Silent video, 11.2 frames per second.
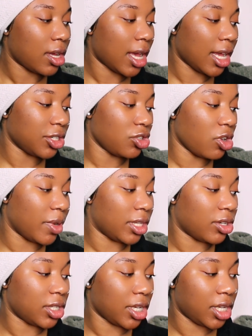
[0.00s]
I just got my
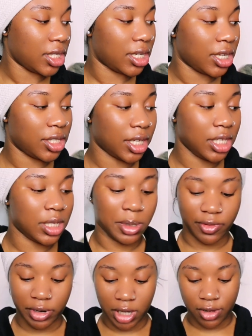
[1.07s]
nails done yesterday, so I need to be
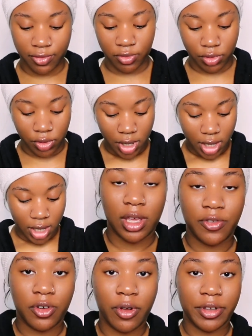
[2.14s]
very careful.
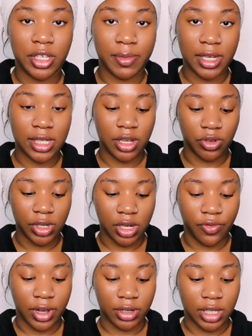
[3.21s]
If you're worried you might stain
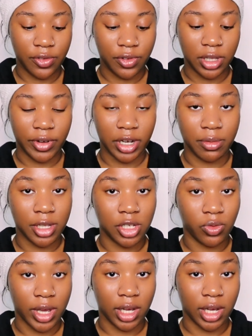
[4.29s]
yourself, I'll definitely recommend you wear